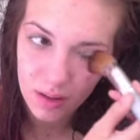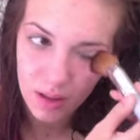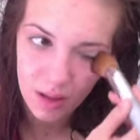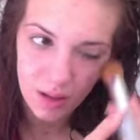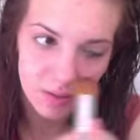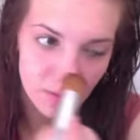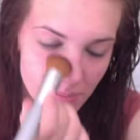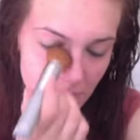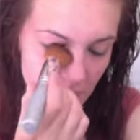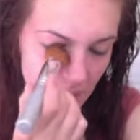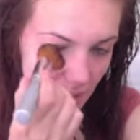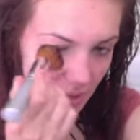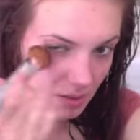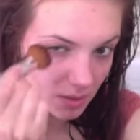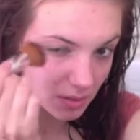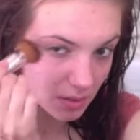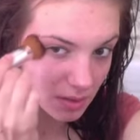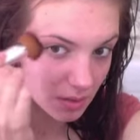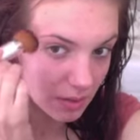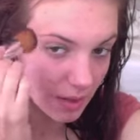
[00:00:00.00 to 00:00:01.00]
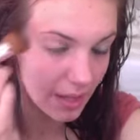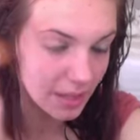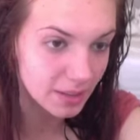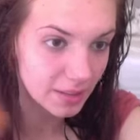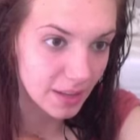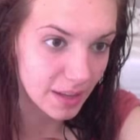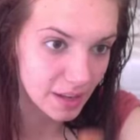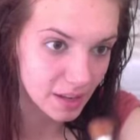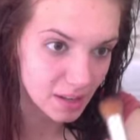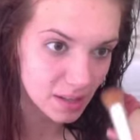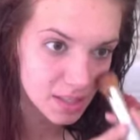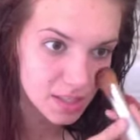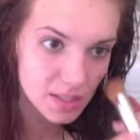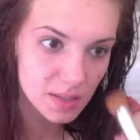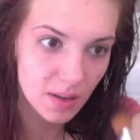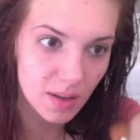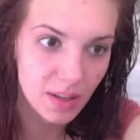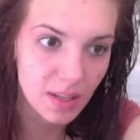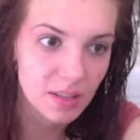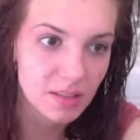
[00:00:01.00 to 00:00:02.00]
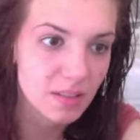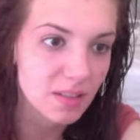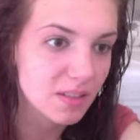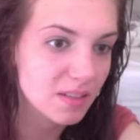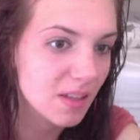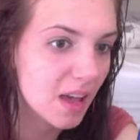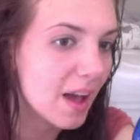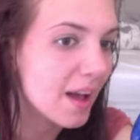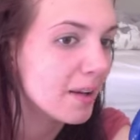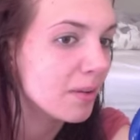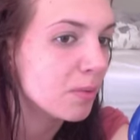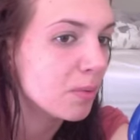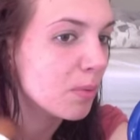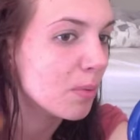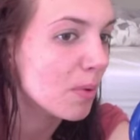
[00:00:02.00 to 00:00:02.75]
of being light layers so I can decide